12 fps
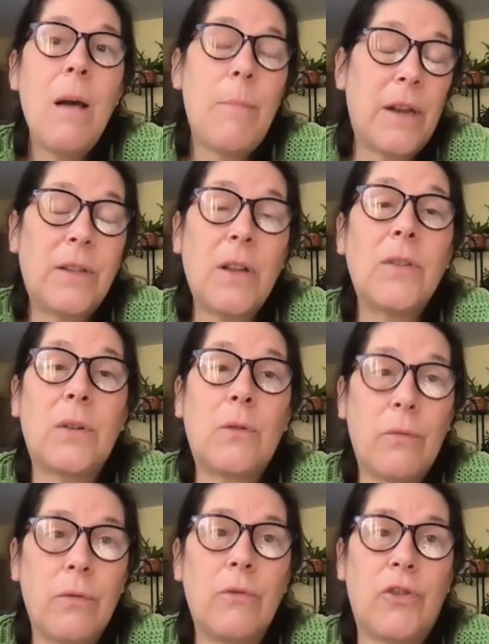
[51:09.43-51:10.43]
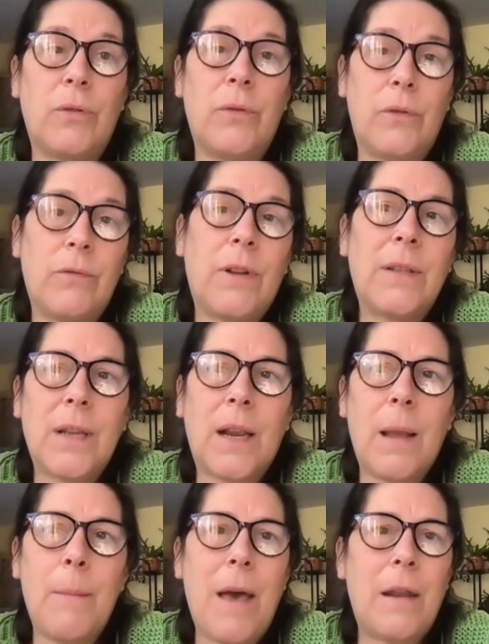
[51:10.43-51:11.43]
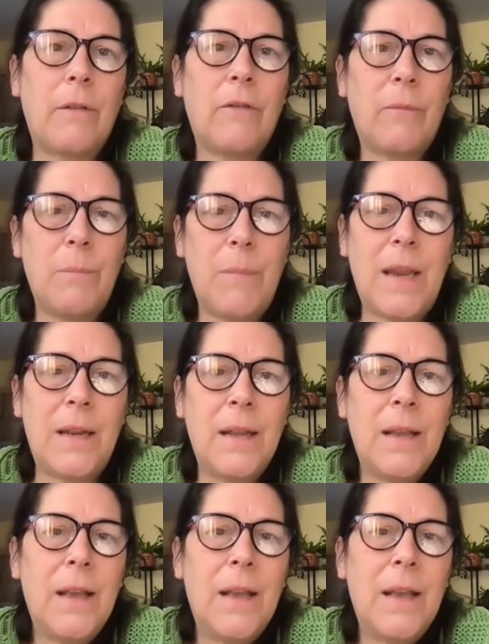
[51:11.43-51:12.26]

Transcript: but it's also crucial nutrients that come out of meat